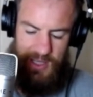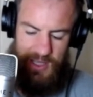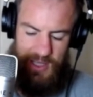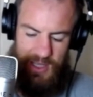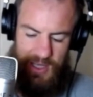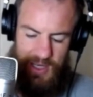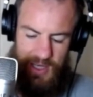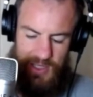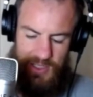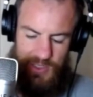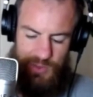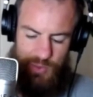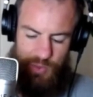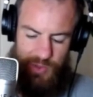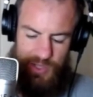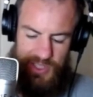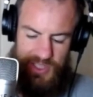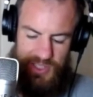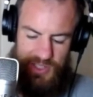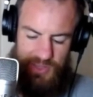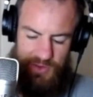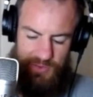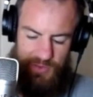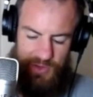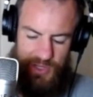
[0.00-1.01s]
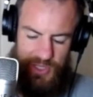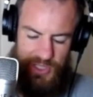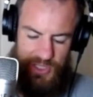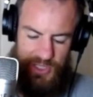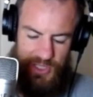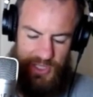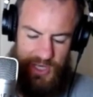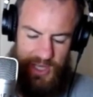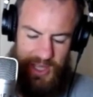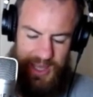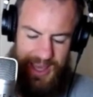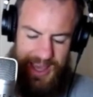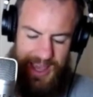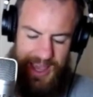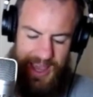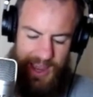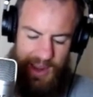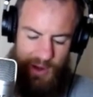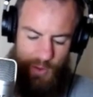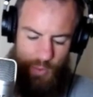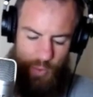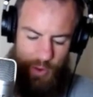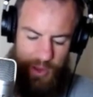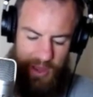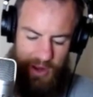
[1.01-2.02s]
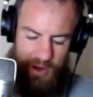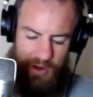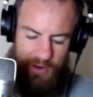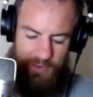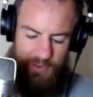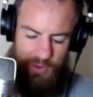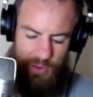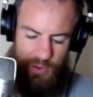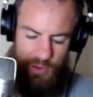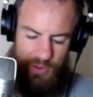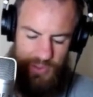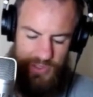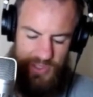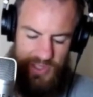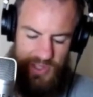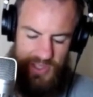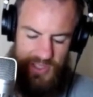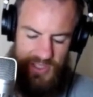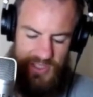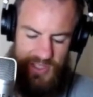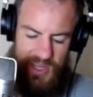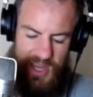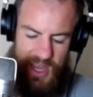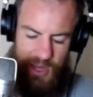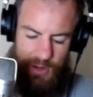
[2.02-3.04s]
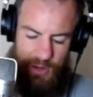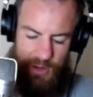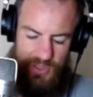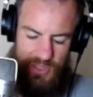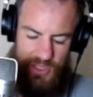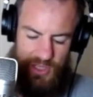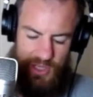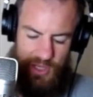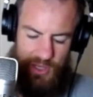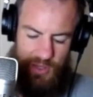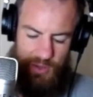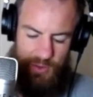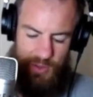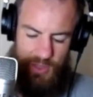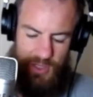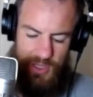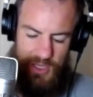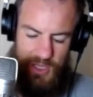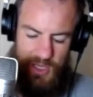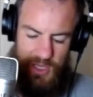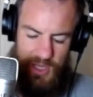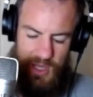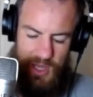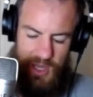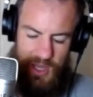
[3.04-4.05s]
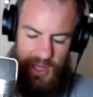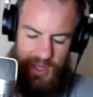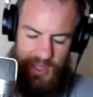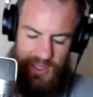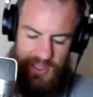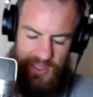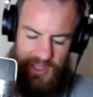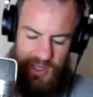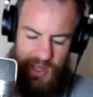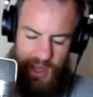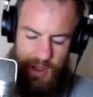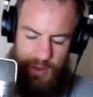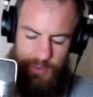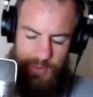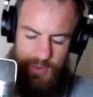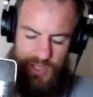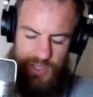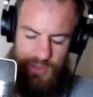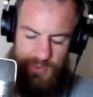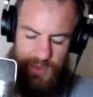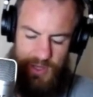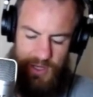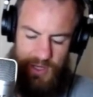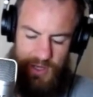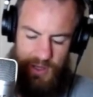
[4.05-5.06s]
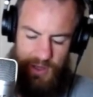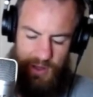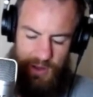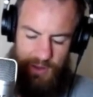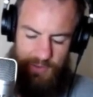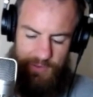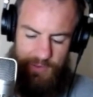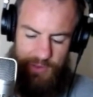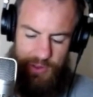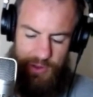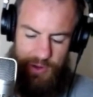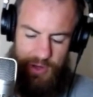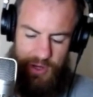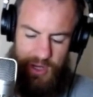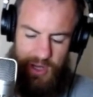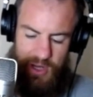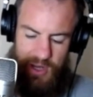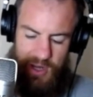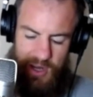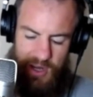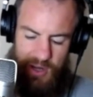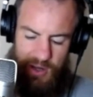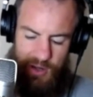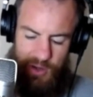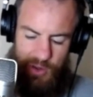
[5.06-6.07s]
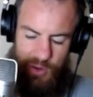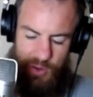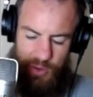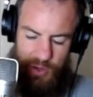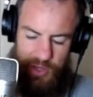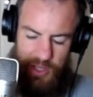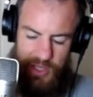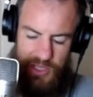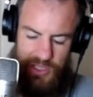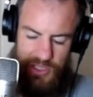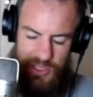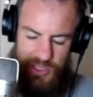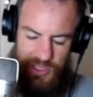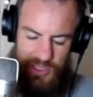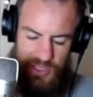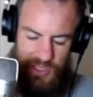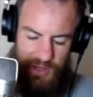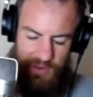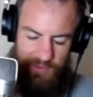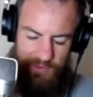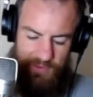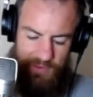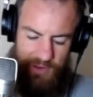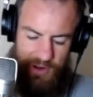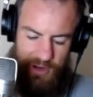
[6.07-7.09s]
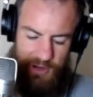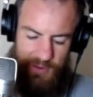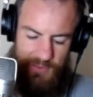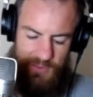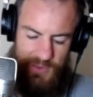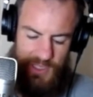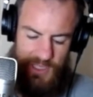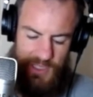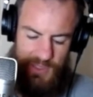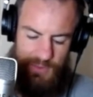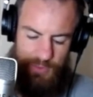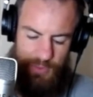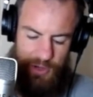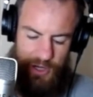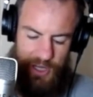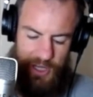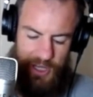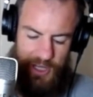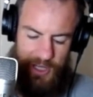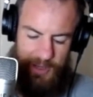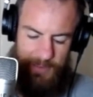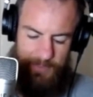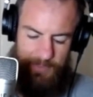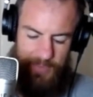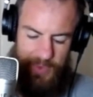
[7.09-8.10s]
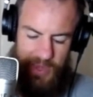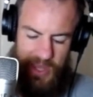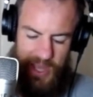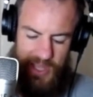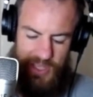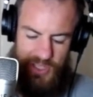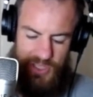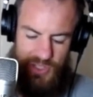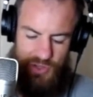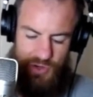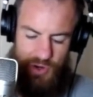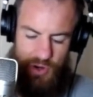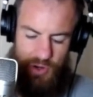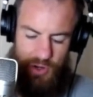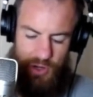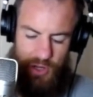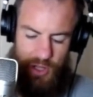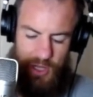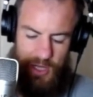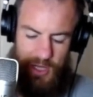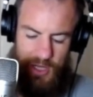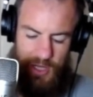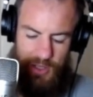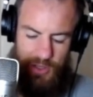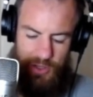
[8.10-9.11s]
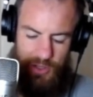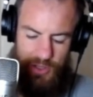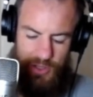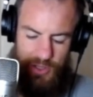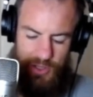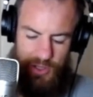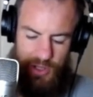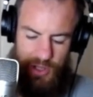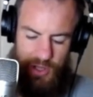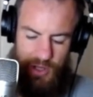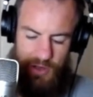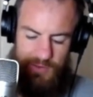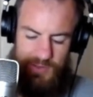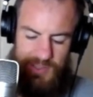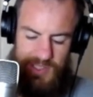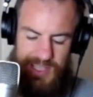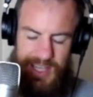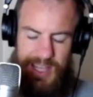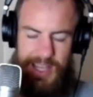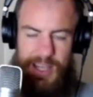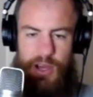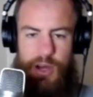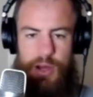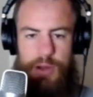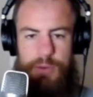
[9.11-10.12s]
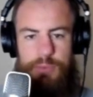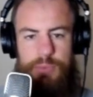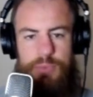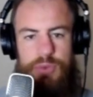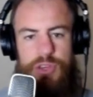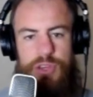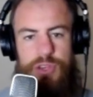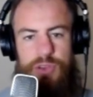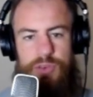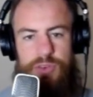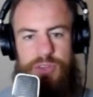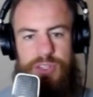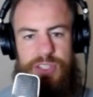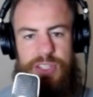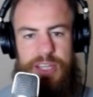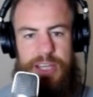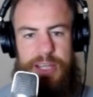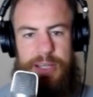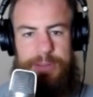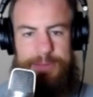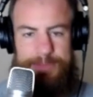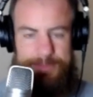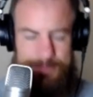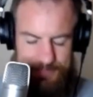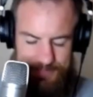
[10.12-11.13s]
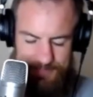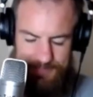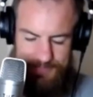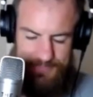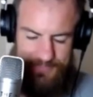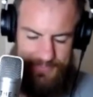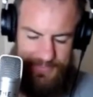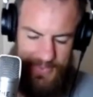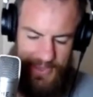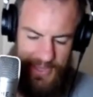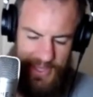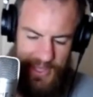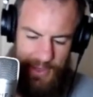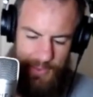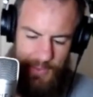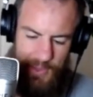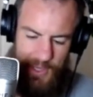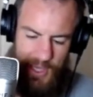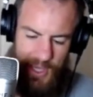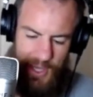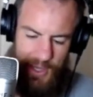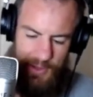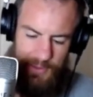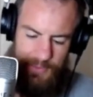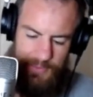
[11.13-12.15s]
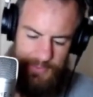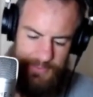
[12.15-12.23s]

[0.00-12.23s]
in its western region, and where, of course, the stag was secured. The scale measurement of 13 and a quarter inches confirms its breeding and strong likelihood of sika purity. There we go.